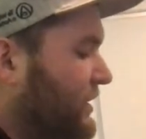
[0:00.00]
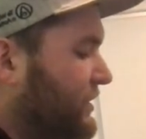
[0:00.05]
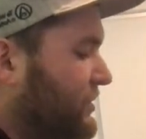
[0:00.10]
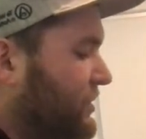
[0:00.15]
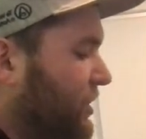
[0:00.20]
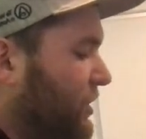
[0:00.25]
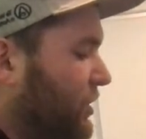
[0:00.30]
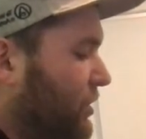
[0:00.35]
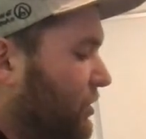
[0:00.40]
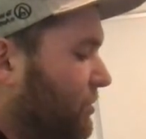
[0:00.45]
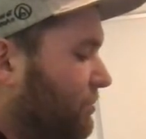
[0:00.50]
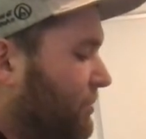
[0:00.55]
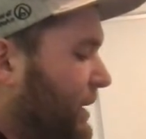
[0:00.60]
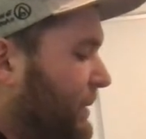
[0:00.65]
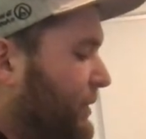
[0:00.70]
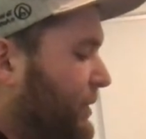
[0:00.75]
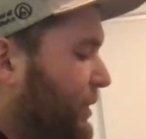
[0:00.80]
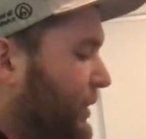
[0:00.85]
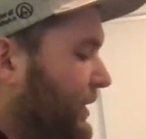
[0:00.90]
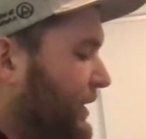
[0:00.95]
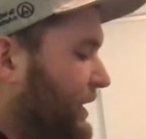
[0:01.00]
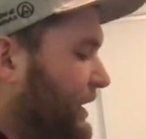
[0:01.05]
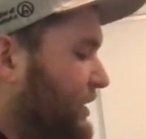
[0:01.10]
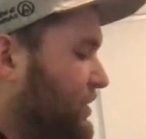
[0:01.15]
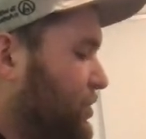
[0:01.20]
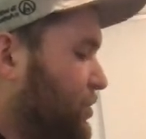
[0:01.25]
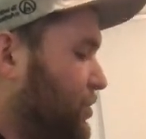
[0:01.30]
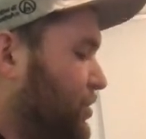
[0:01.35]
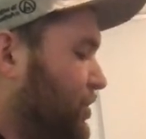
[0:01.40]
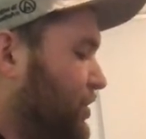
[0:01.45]
So maybe you only
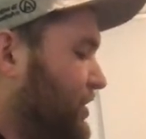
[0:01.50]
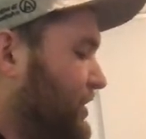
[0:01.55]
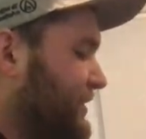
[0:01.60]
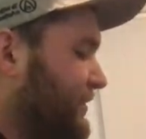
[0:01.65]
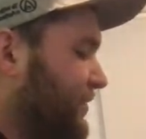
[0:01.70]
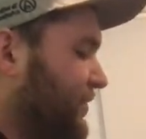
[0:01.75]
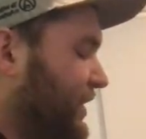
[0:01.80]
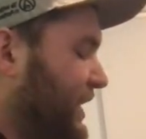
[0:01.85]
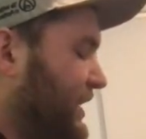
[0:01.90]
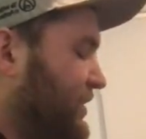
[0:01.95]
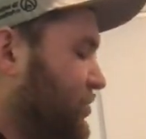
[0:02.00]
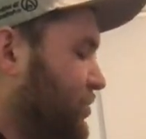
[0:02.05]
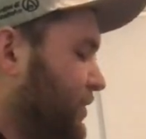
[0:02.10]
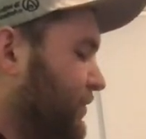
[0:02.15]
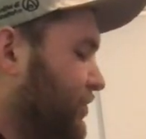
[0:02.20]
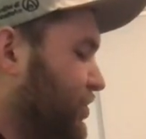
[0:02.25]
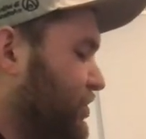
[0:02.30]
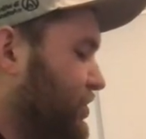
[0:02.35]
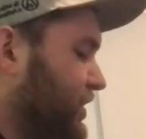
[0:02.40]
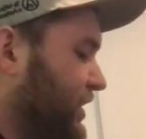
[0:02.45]
need 2 hers for that sort of version